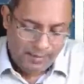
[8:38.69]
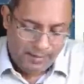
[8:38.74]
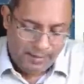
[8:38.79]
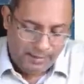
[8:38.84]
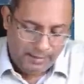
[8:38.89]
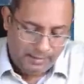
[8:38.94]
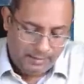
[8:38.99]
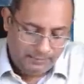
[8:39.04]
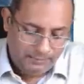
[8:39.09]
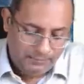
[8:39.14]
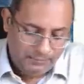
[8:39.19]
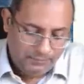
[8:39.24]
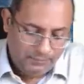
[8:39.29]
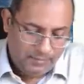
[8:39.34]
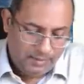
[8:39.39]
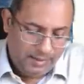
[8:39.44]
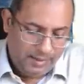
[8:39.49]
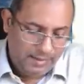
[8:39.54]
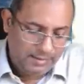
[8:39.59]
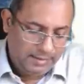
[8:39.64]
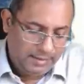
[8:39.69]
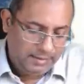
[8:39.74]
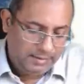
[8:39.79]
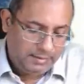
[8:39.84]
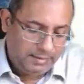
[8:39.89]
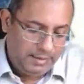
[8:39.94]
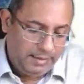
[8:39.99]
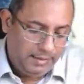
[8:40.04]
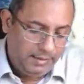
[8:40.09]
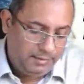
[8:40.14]
And as I
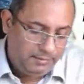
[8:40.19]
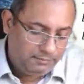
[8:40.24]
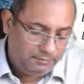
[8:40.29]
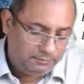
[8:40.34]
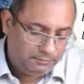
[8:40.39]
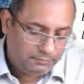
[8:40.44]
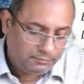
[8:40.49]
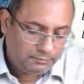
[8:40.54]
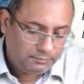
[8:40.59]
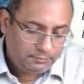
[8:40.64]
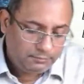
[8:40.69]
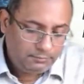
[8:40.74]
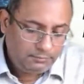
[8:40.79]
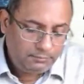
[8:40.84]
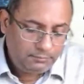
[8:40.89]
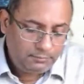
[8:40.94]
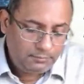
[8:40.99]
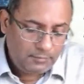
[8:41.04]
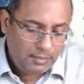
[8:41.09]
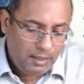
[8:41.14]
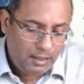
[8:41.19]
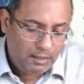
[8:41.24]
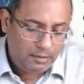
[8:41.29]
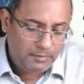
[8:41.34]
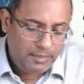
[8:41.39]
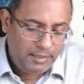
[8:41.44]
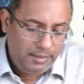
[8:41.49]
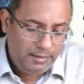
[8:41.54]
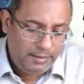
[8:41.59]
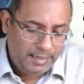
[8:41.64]
said, how
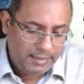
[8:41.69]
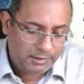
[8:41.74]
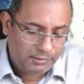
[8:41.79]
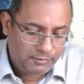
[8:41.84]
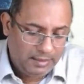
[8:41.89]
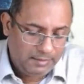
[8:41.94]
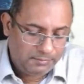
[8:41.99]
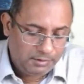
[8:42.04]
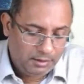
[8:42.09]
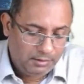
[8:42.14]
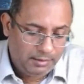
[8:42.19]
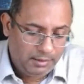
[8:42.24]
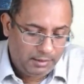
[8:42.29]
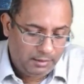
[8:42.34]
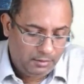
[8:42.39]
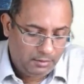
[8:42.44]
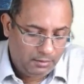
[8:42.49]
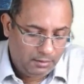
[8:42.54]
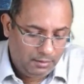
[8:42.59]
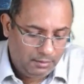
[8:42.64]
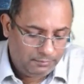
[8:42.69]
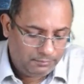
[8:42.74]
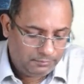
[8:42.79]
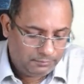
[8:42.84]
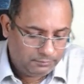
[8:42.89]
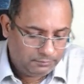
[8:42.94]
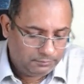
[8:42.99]
many tax traps are there in all?